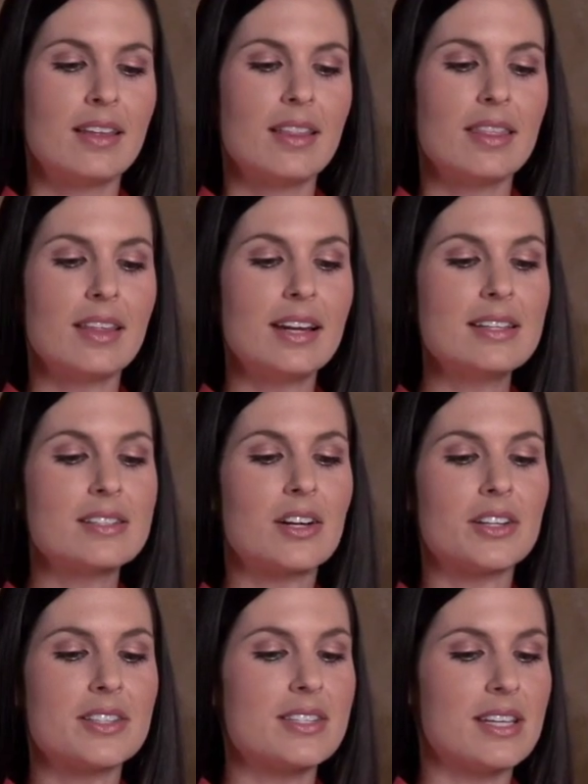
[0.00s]
Then I
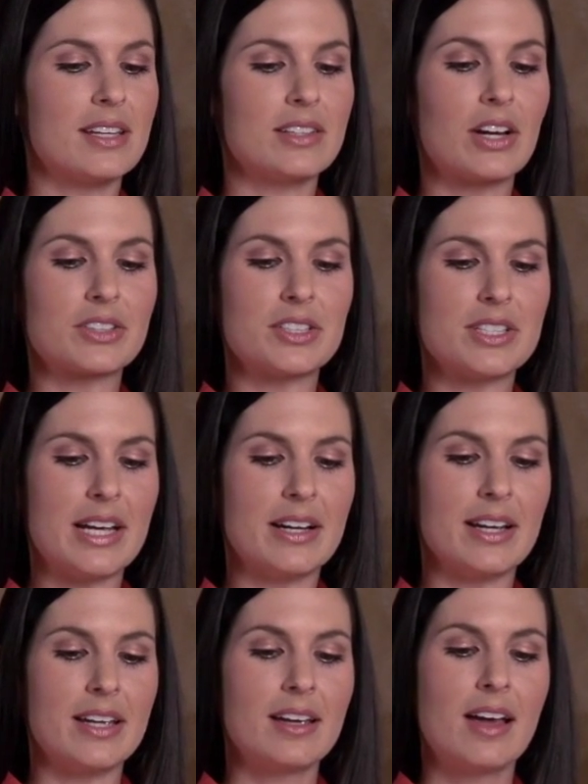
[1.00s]
started seeing Dr.
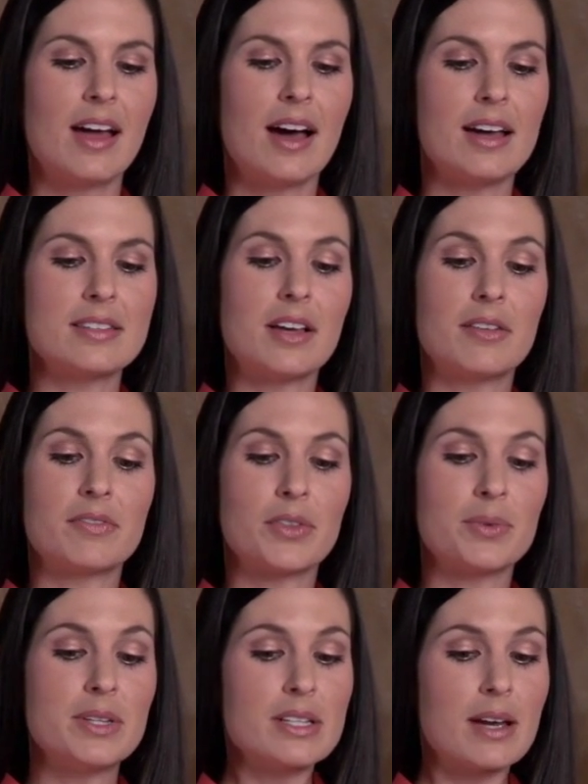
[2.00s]
Terry. I saw him for
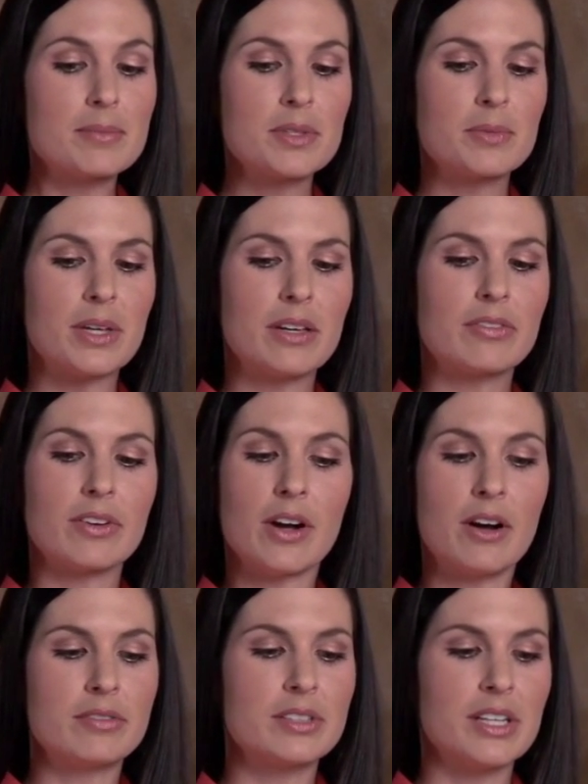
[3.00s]
3 times a week for
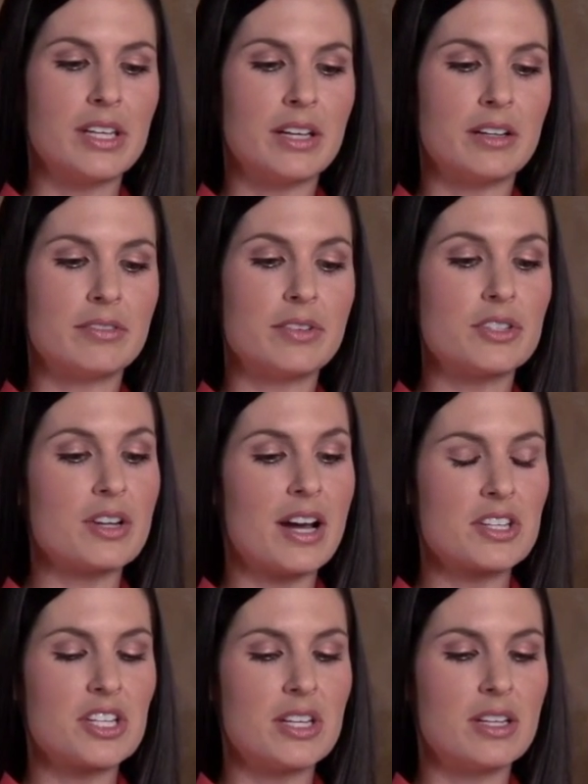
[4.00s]
over a year for
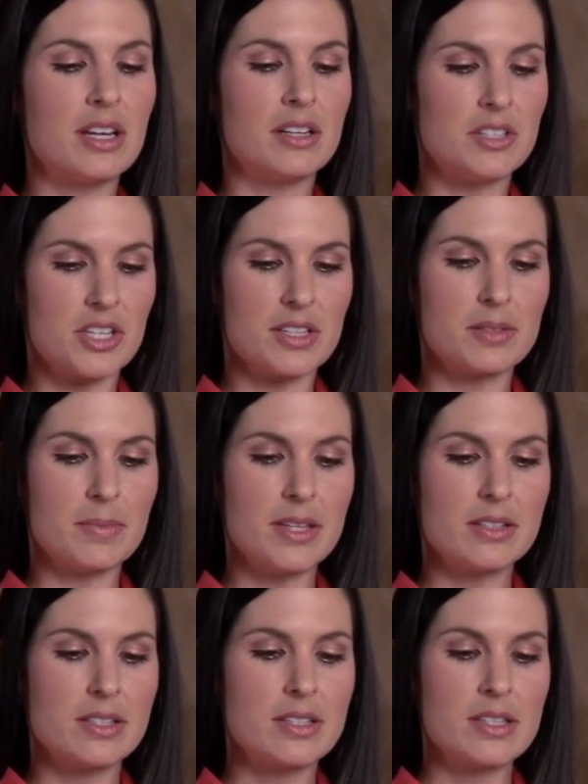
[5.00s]
traction and
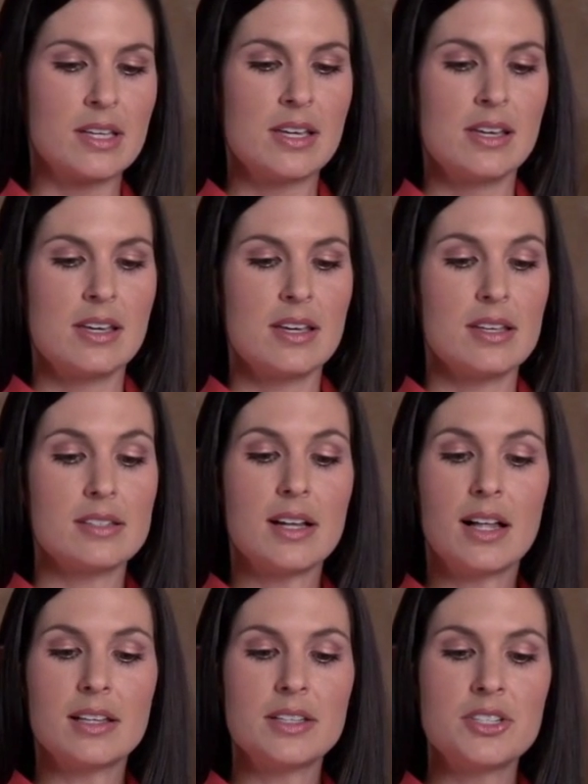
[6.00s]
adjustments. His
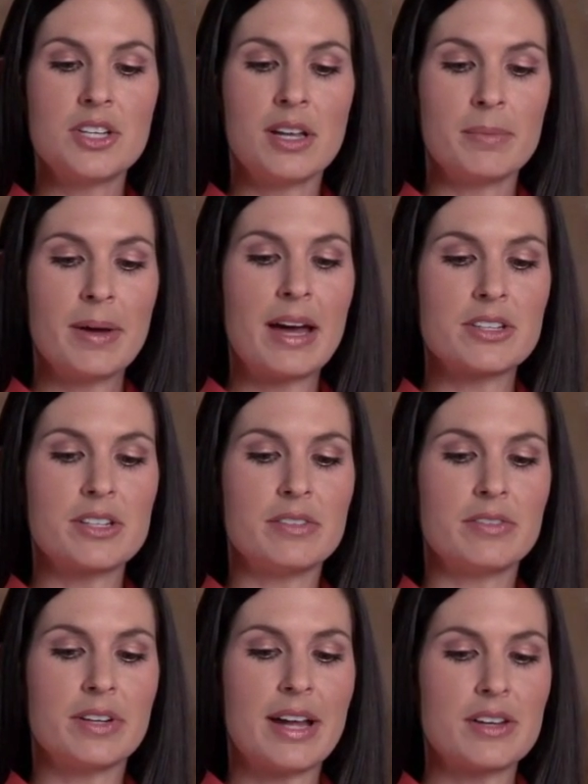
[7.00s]
knowledge and passion
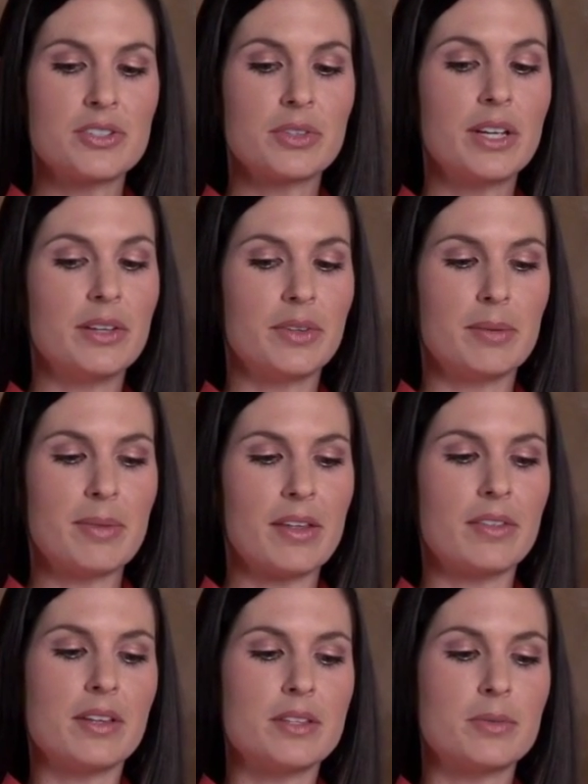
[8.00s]
for natural healing
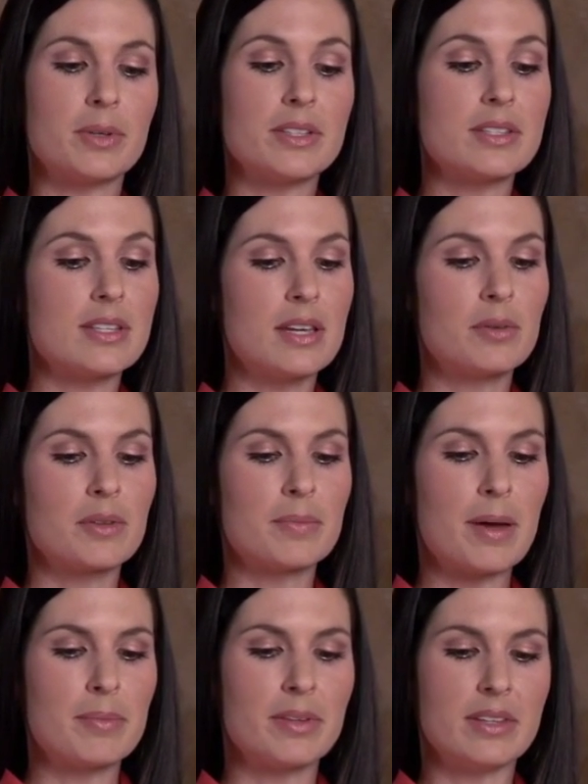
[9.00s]
methods were in sync with
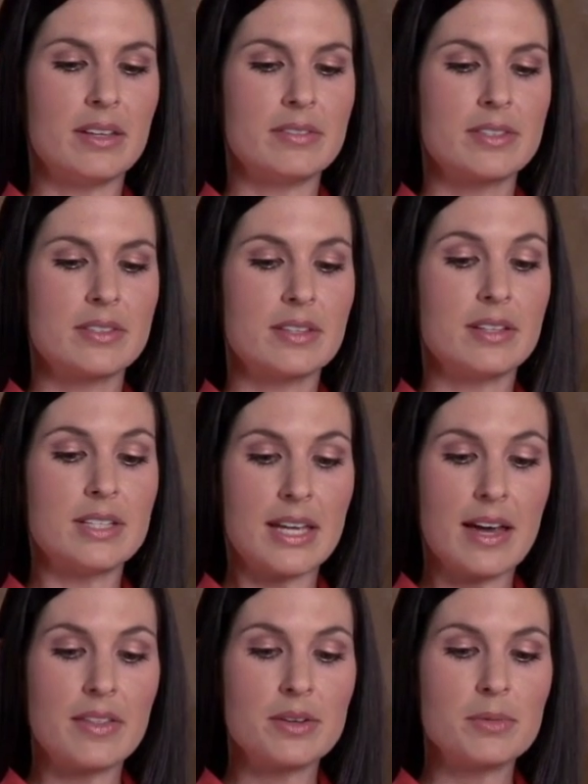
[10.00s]
my beliefs, and
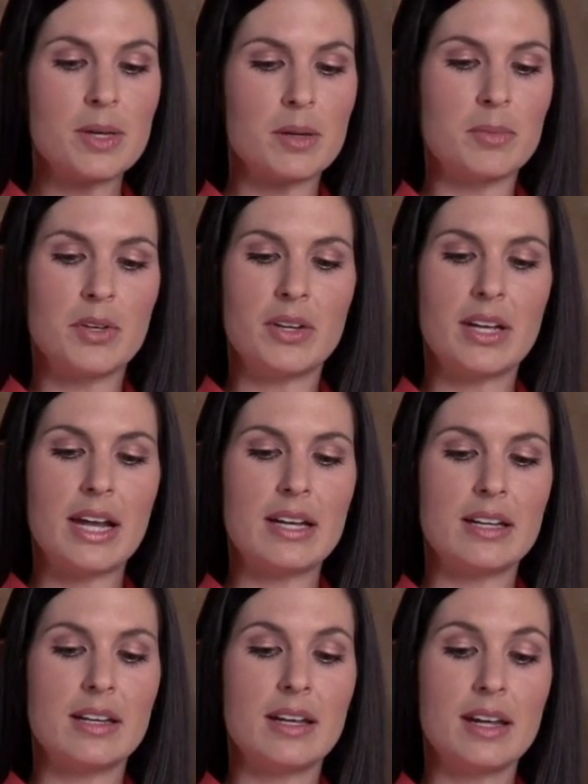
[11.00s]
together we
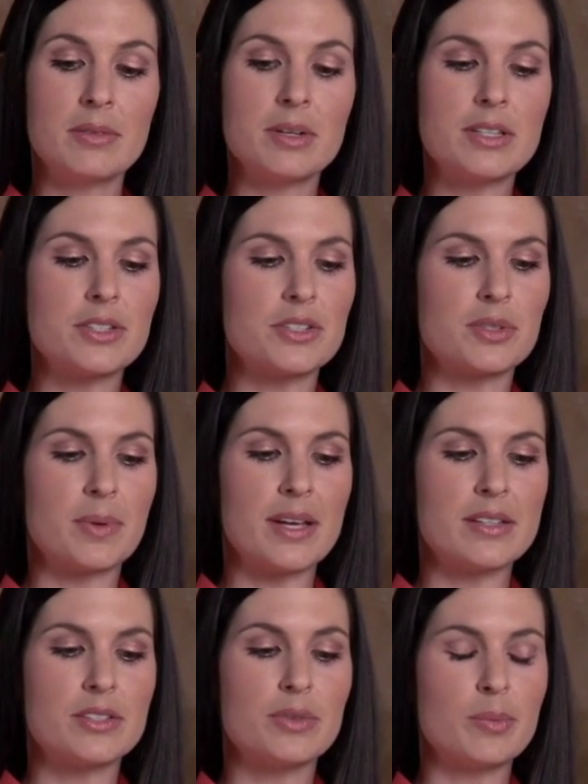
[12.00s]
communicated and researched
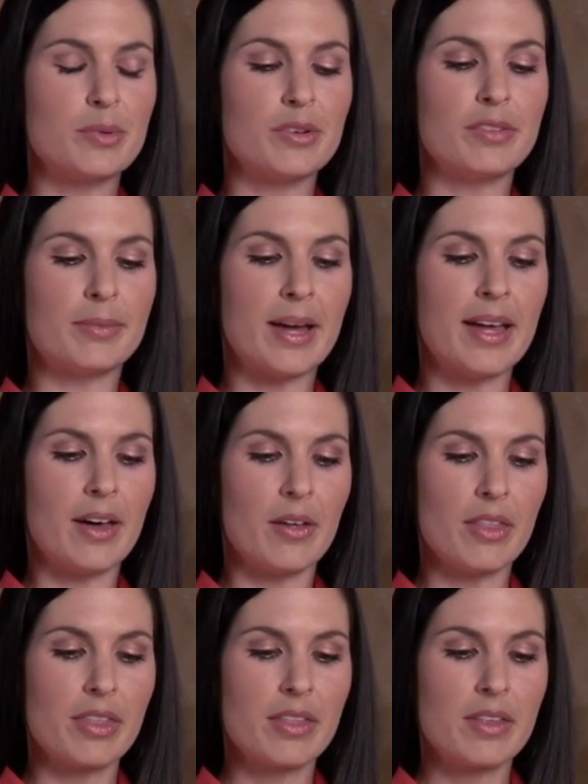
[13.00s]
ways to improve my health.